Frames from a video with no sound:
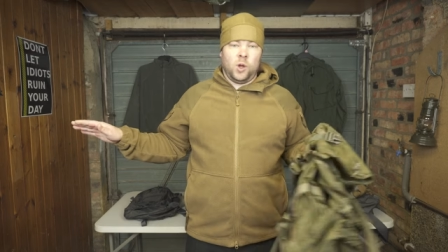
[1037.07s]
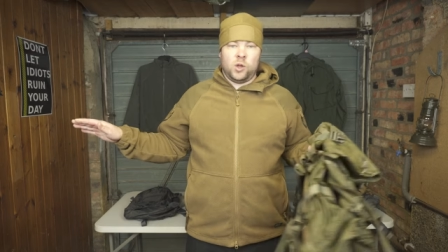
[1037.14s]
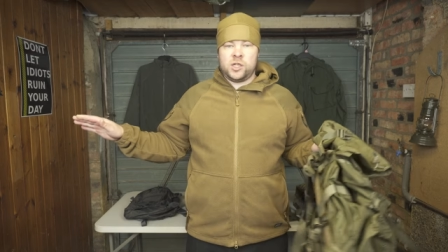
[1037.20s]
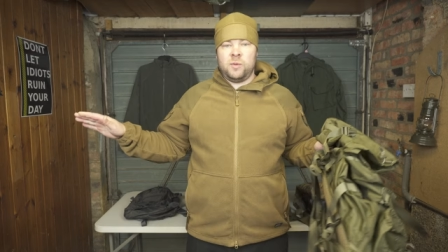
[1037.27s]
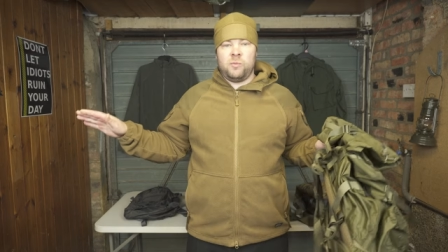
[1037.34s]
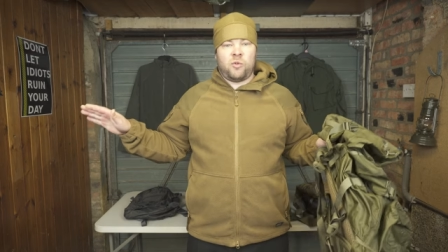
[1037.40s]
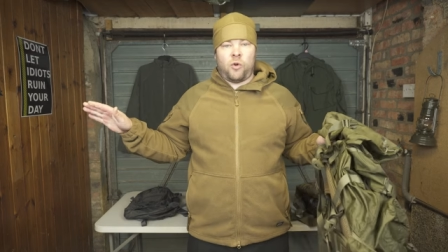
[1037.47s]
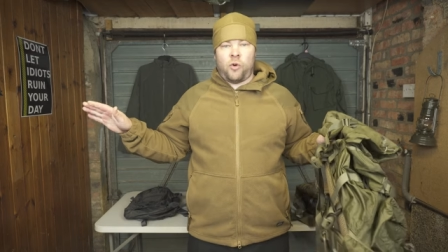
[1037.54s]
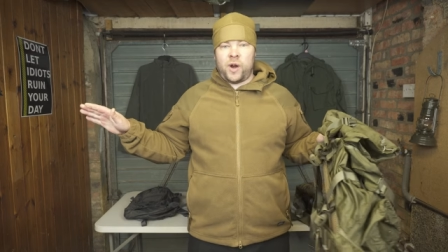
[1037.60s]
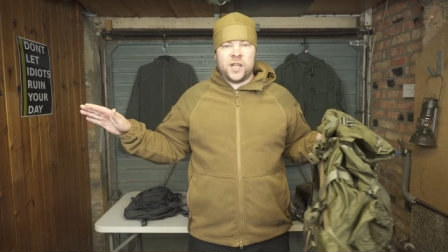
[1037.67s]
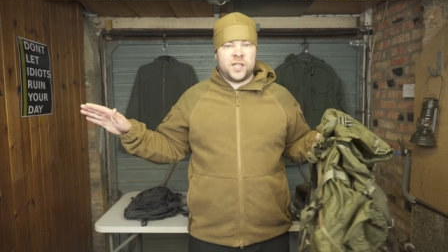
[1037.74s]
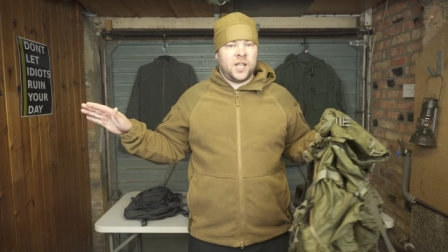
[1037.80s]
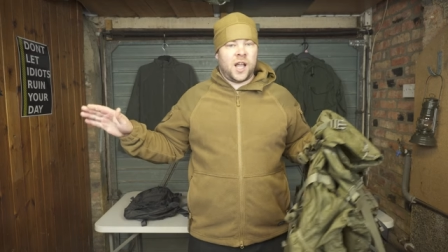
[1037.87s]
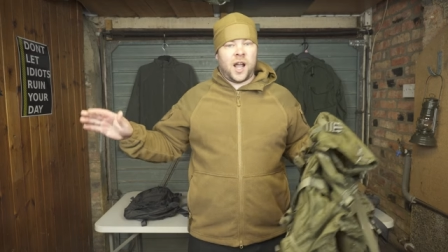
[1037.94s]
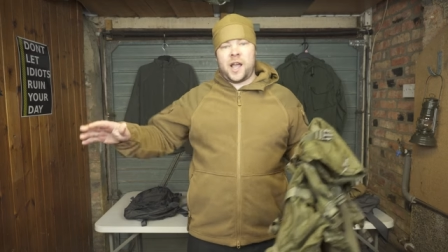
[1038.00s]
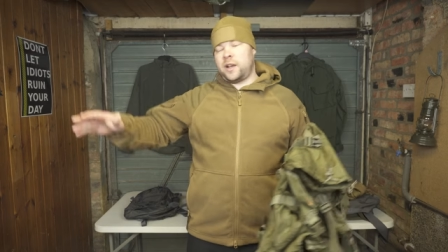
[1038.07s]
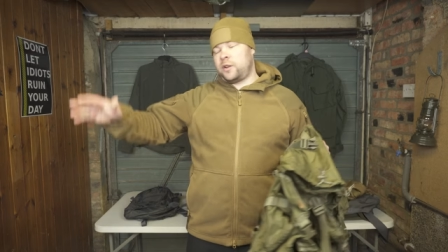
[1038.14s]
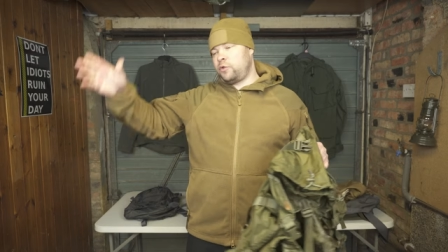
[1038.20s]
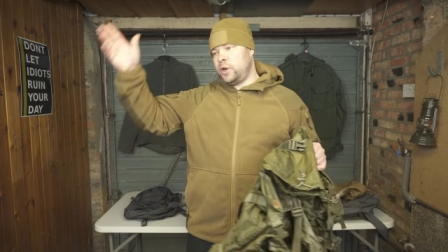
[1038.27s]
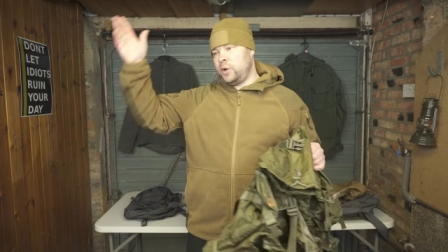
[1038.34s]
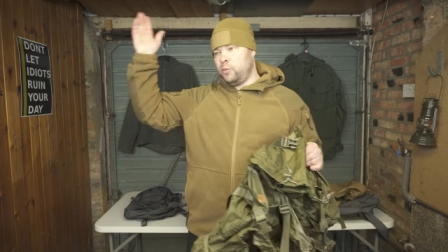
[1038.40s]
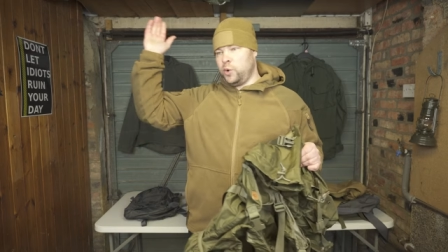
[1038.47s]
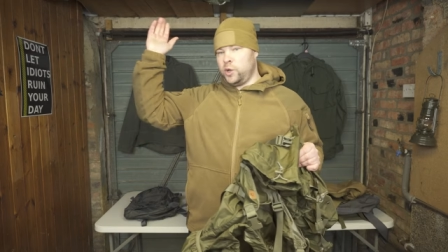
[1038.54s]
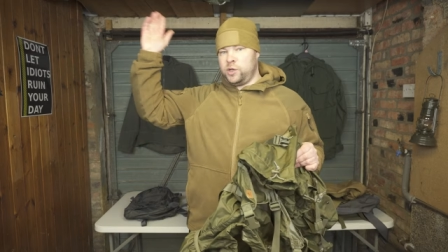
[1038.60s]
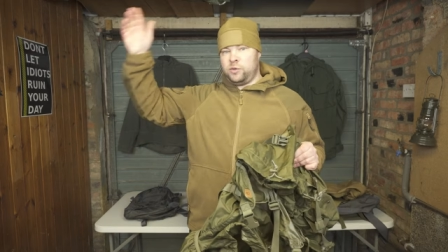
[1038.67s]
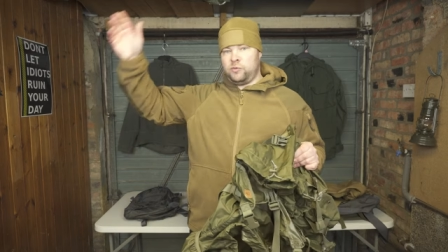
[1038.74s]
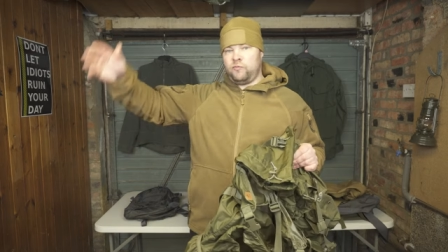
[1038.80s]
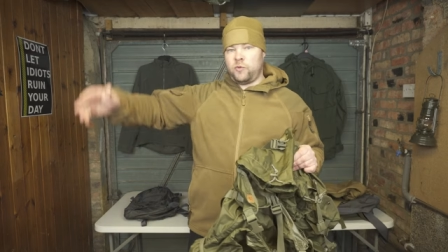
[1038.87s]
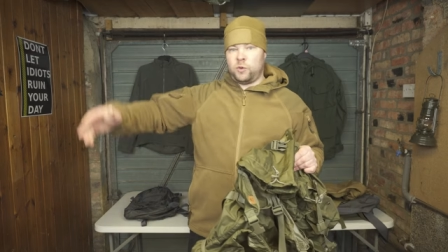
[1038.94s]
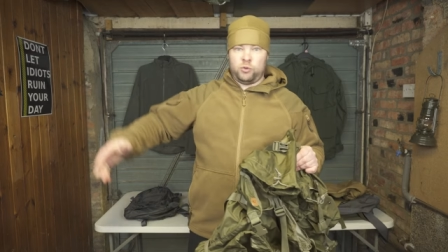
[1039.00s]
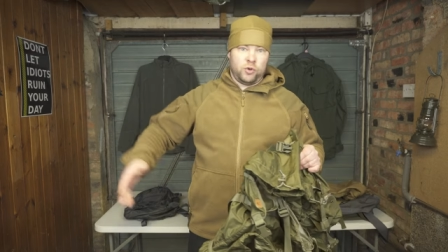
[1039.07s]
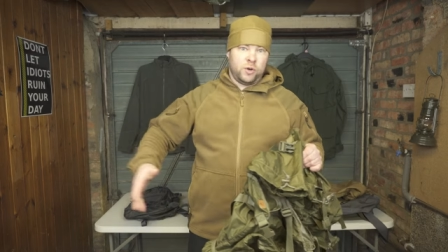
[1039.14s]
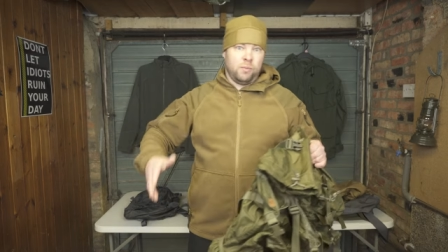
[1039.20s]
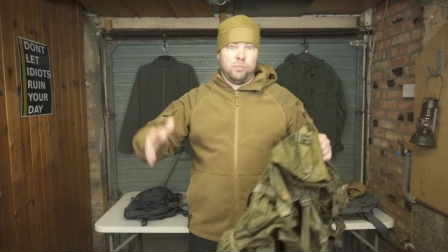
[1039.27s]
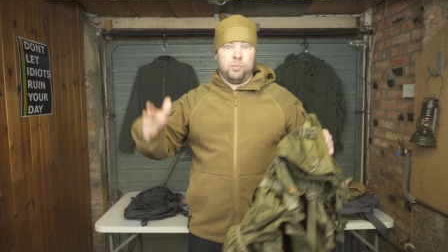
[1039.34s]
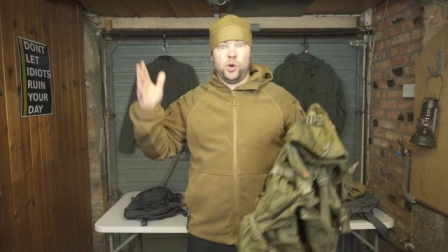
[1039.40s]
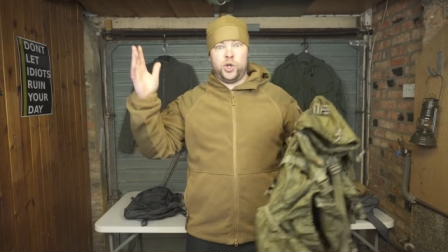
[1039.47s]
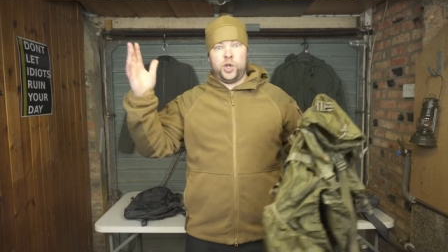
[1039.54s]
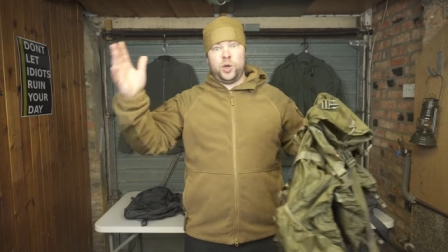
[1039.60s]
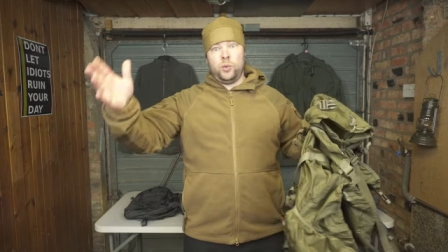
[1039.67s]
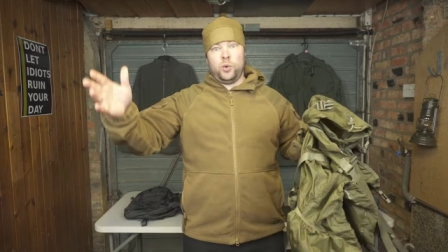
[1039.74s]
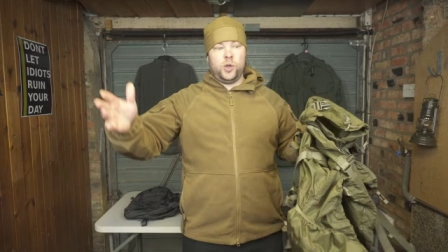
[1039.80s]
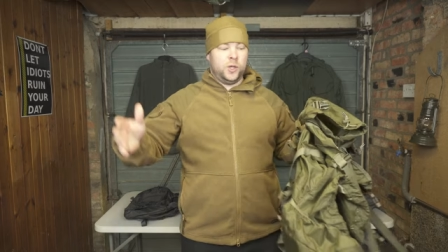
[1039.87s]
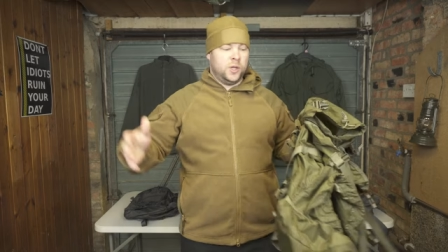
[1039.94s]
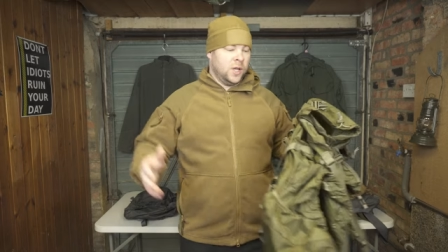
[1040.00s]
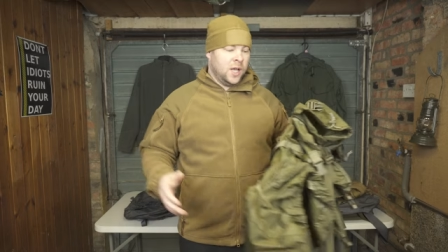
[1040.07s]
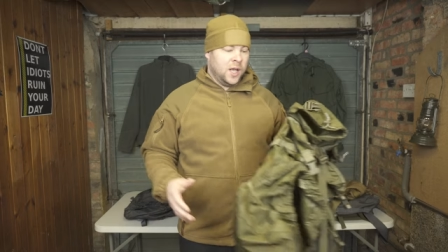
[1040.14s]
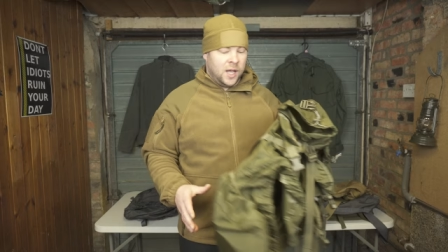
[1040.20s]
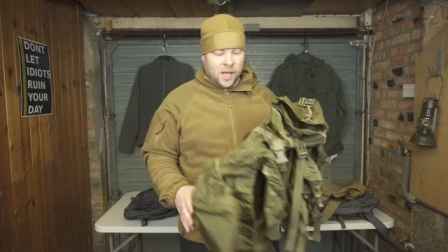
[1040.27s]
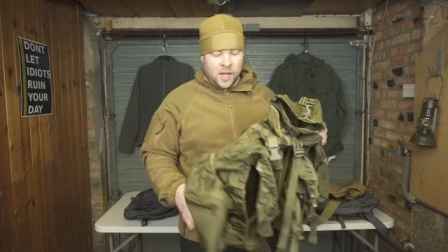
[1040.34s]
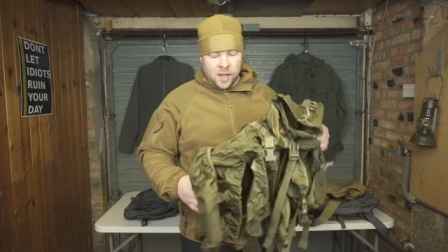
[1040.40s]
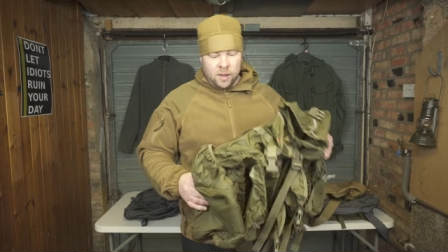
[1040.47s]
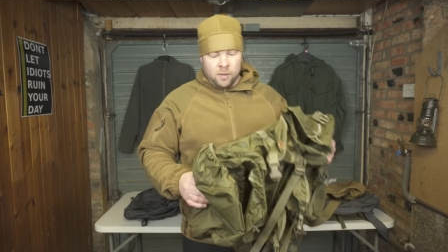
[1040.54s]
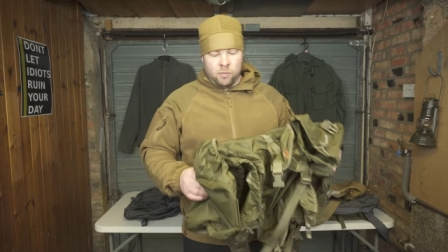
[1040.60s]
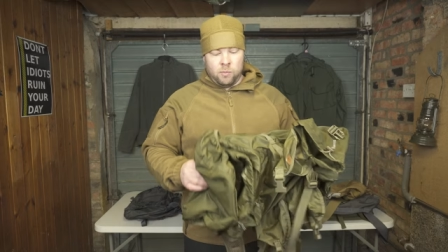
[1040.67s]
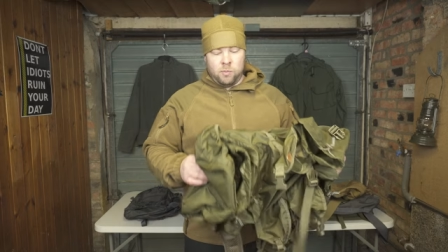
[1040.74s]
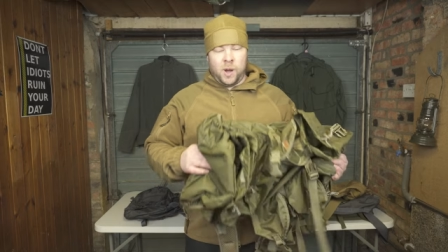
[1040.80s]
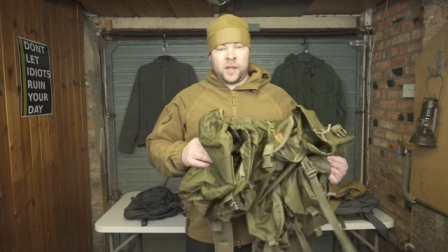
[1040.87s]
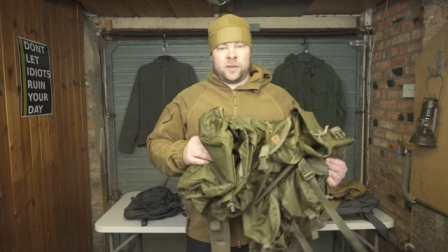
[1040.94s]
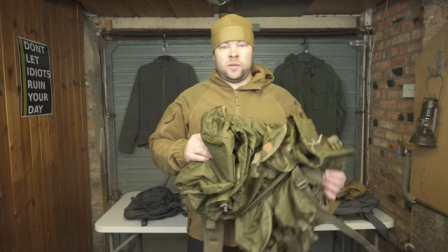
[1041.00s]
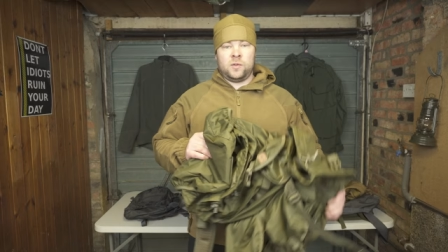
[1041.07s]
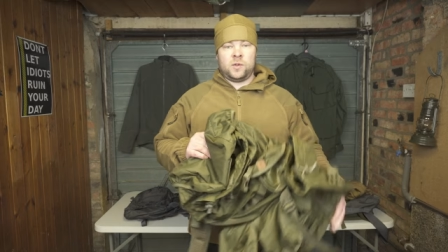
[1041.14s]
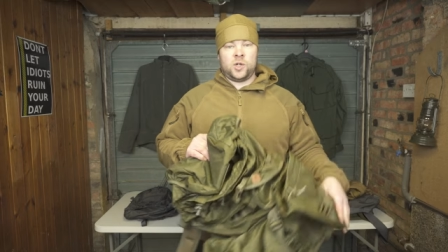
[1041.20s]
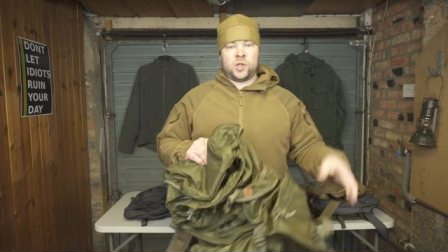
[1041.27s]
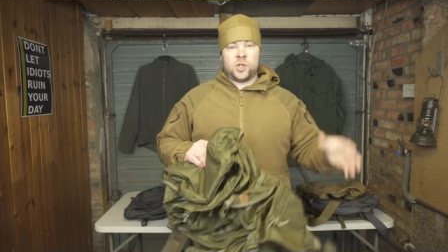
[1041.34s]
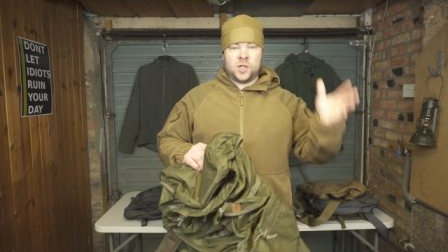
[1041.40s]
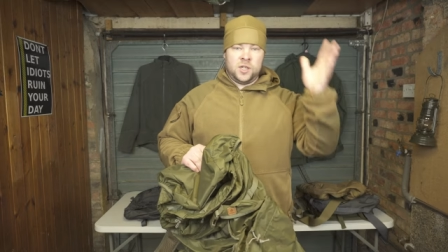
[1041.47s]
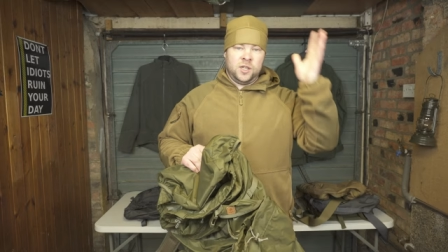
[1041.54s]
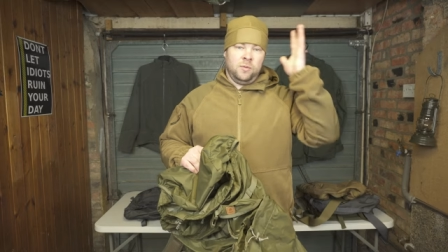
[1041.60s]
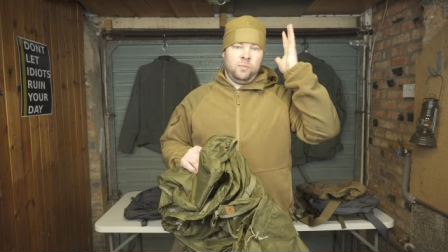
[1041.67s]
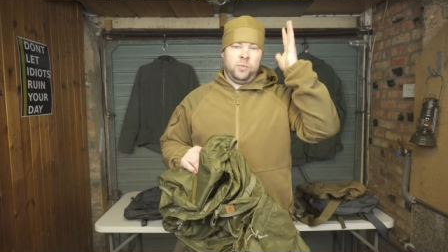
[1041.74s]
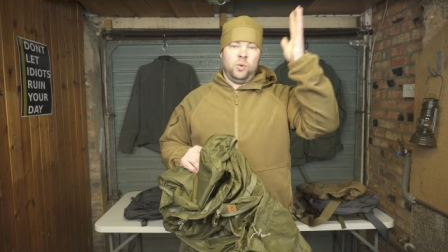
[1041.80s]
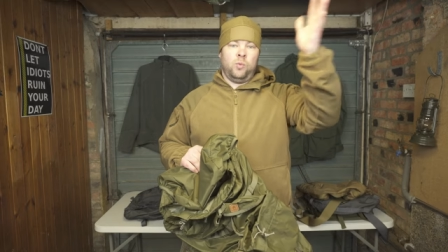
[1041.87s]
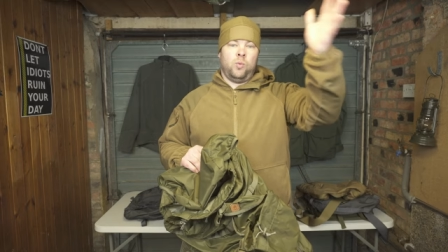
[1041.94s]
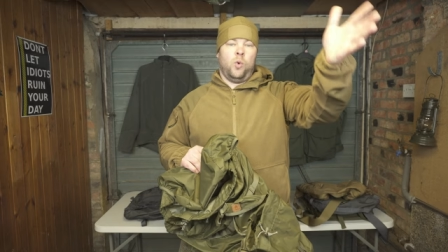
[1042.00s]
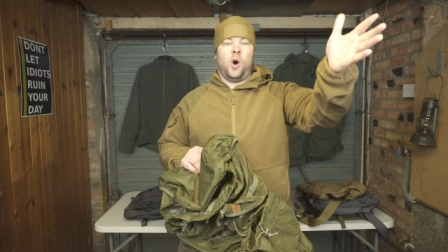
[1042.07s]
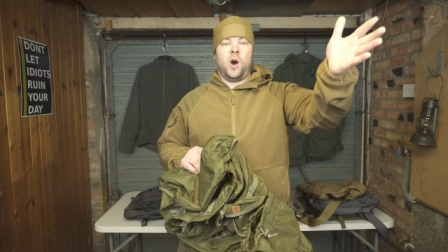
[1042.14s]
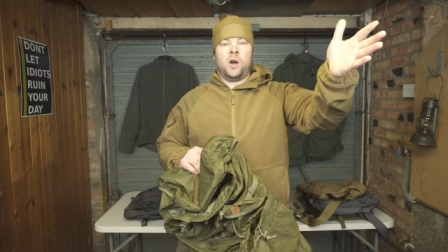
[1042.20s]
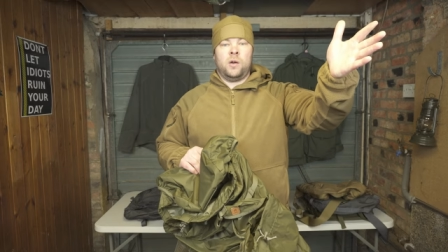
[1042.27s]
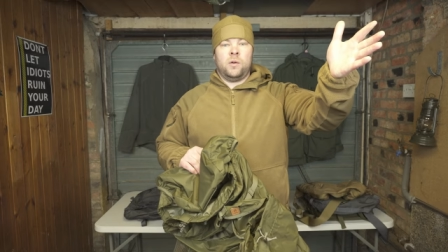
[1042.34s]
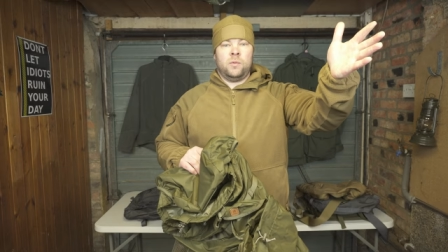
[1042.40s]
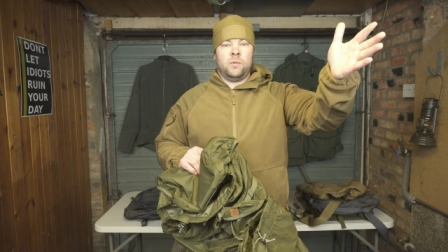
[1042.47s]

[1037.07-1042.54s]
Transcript: some crazy hike through the woods, through the bushy woods, but just a simple walk,